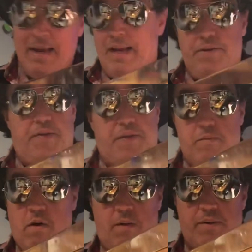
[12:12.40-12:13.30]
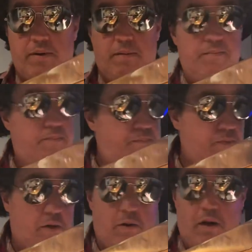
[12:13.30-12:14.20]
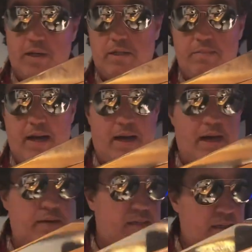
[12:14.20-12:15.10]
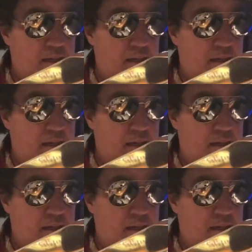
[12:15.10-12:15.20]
Nothing wrong with them. They're awesome knives,